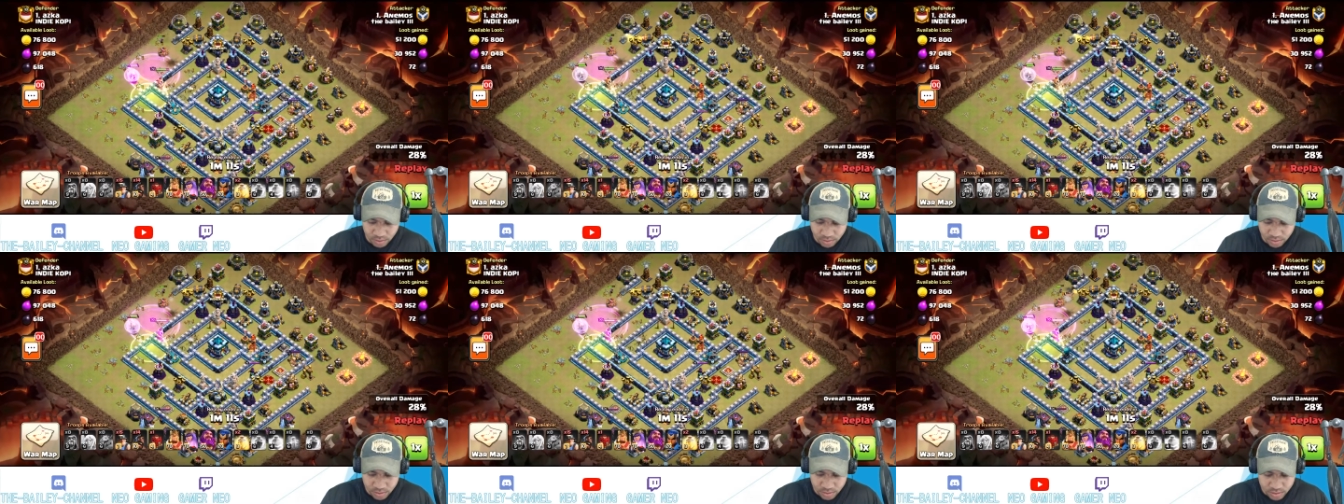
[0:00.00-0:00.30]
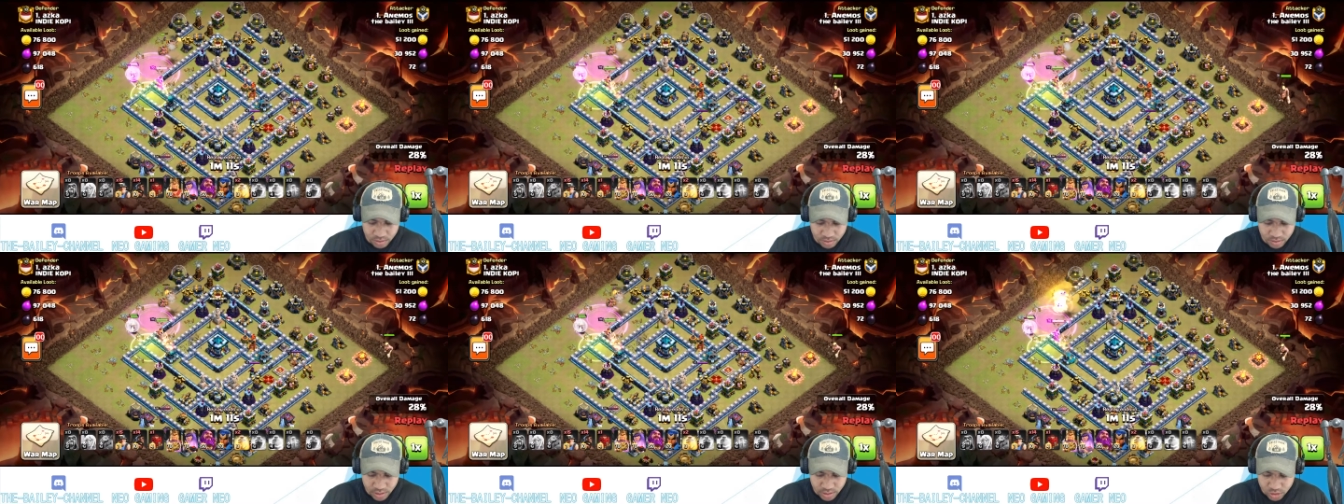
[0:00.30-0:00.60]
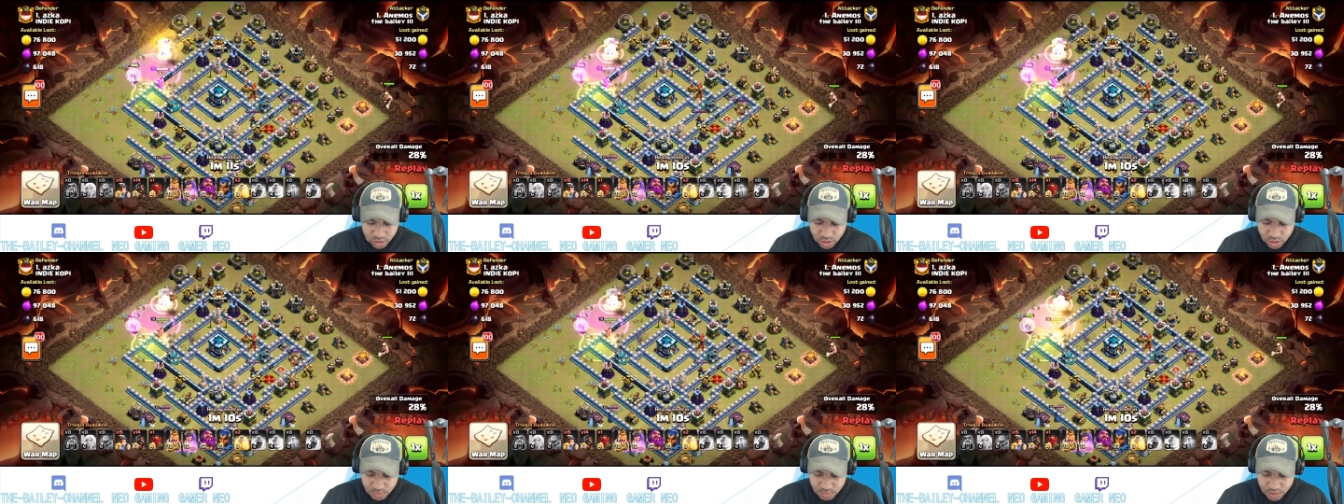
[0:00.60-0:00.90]
It's going to
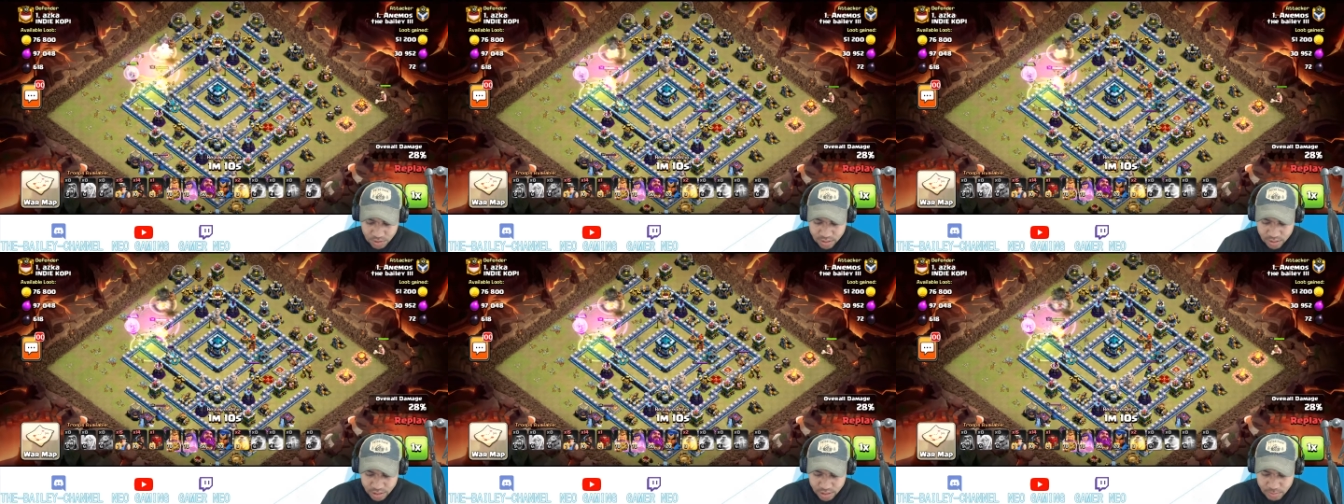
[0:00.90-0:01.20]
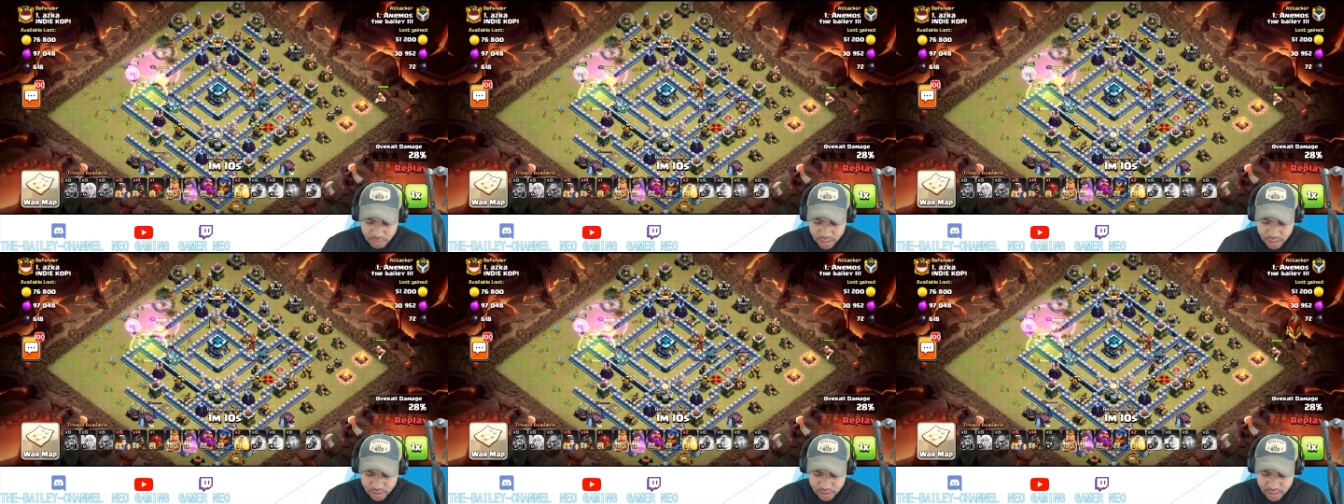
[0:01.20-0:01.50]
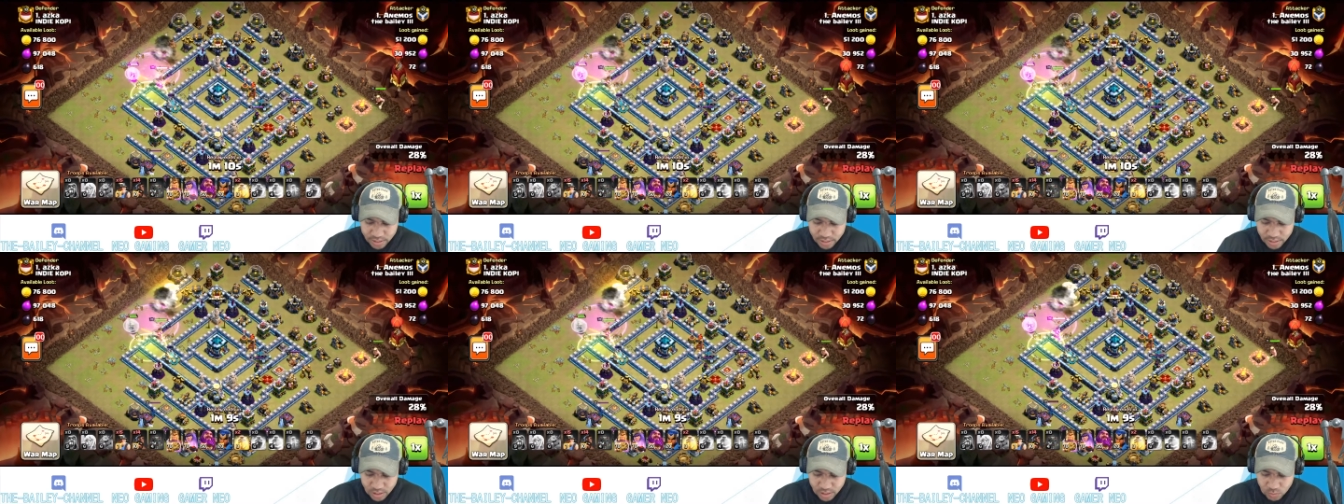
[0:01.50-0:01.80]
drop the siege barracks
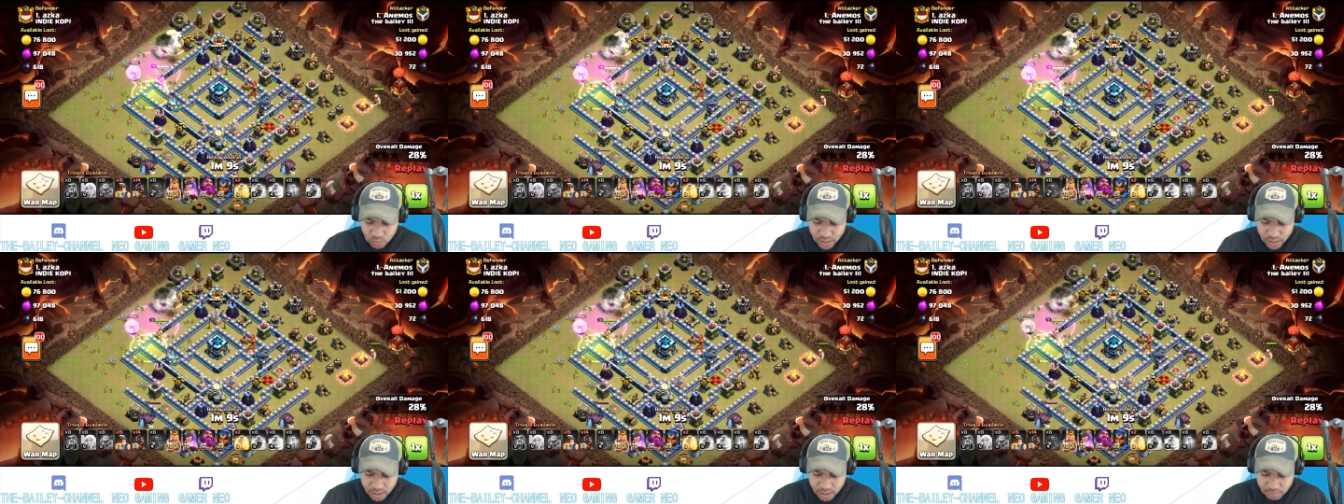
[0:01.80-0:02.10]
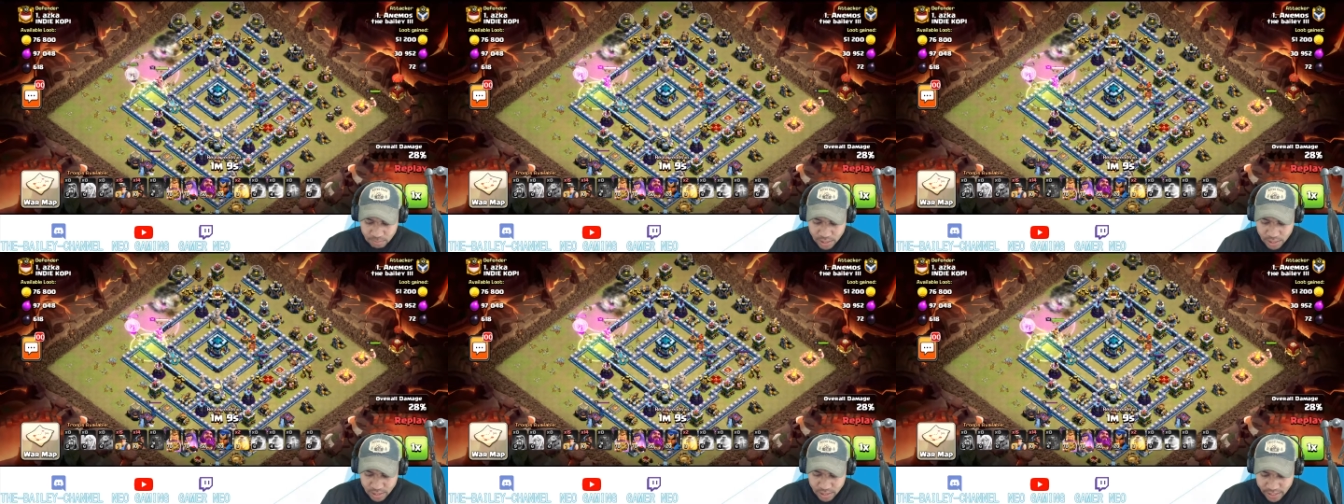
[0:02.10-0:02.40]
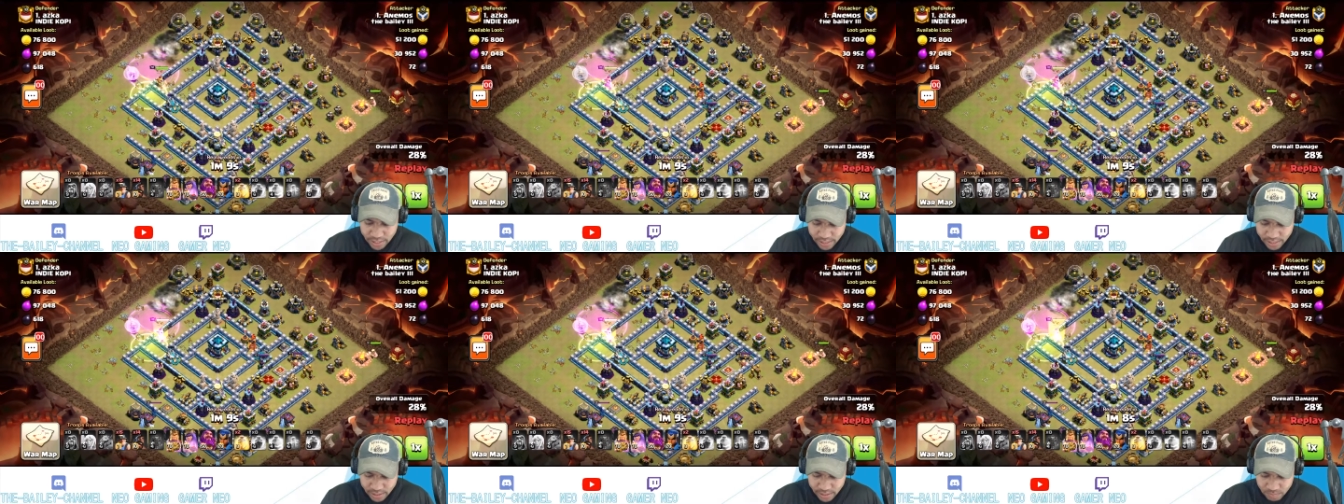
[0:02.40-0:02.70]
here with the
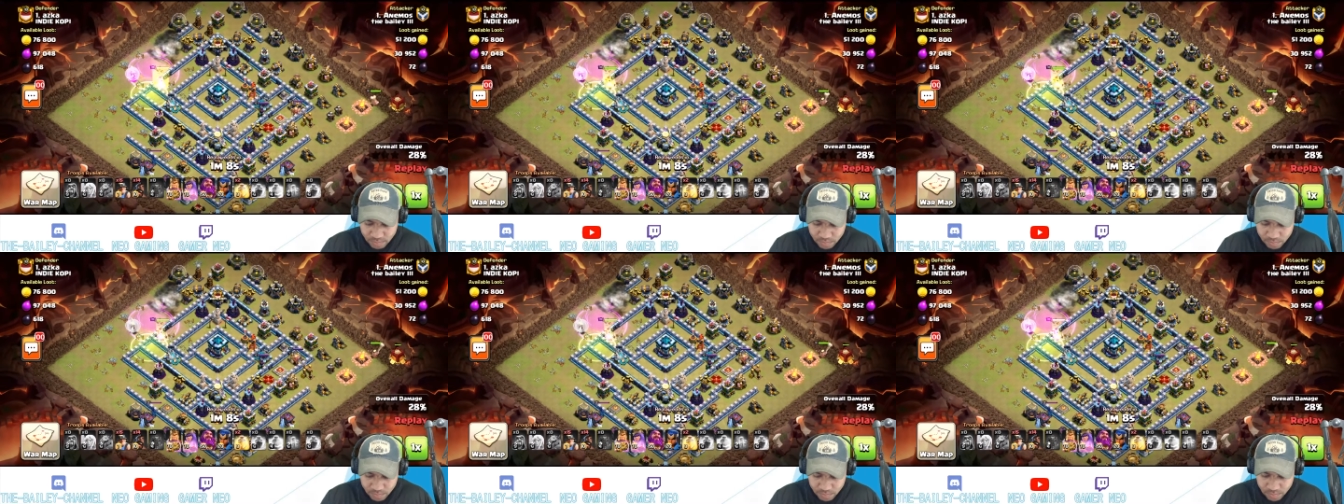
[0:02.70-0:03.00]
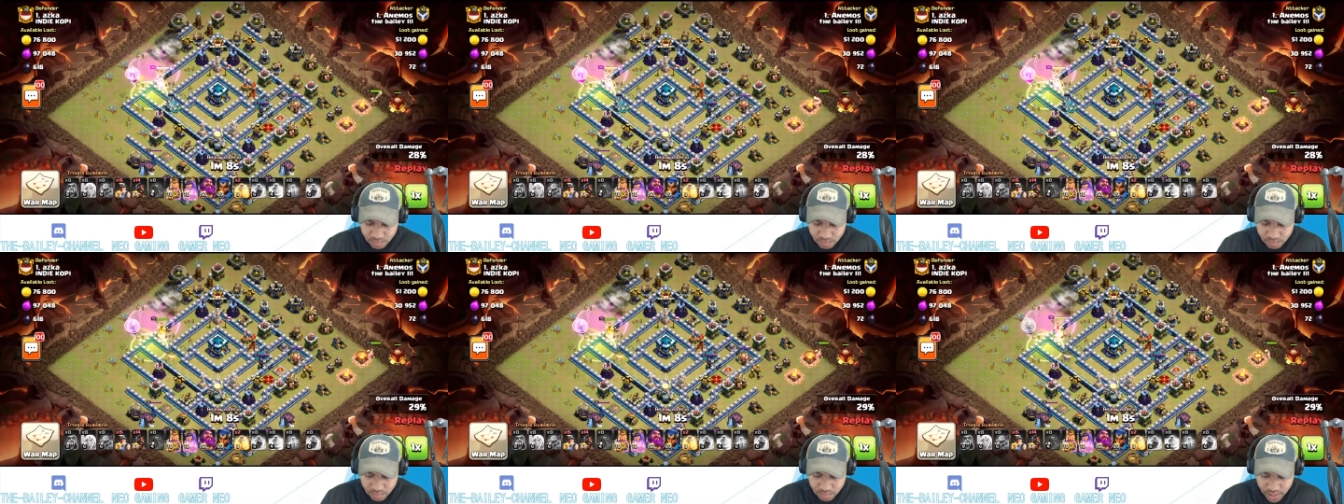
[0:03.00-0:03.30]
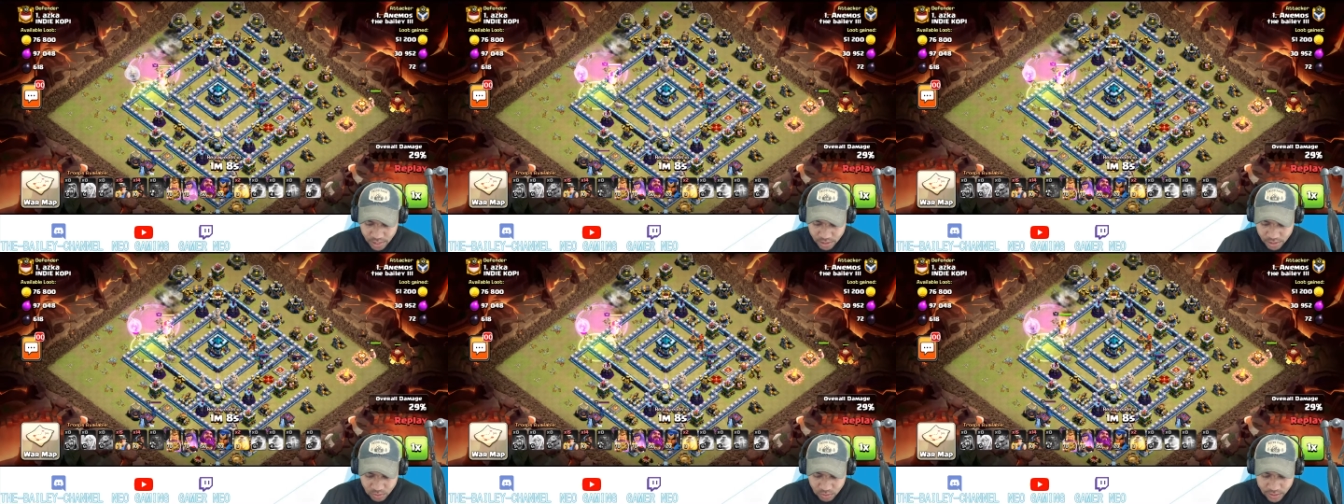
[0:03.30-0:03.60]
BK
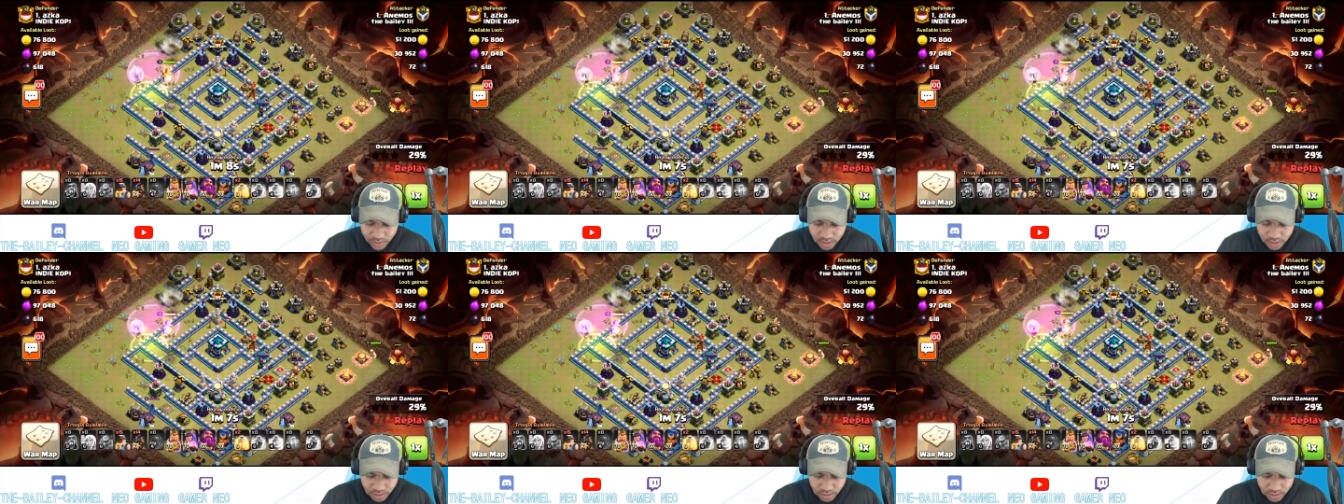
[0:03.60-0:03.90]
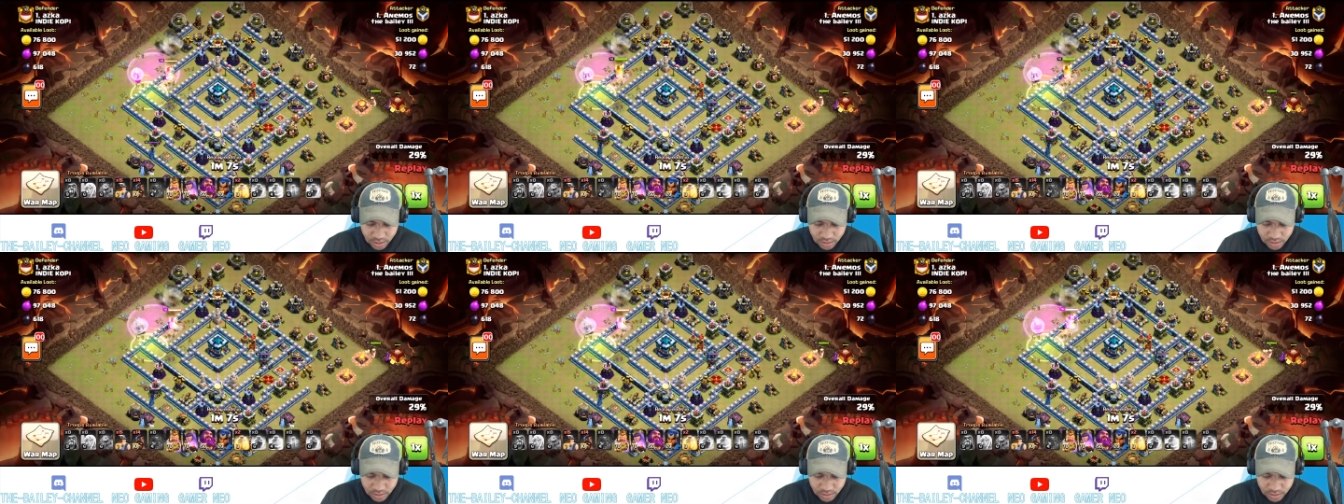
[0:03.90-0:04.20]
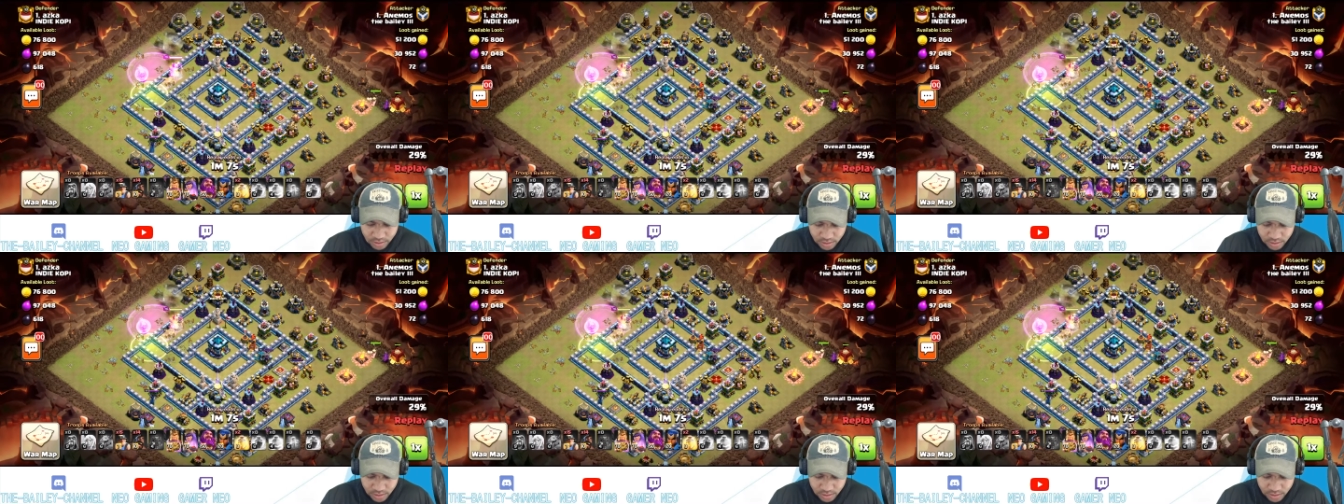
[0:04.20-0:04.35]
at 3 o'clock.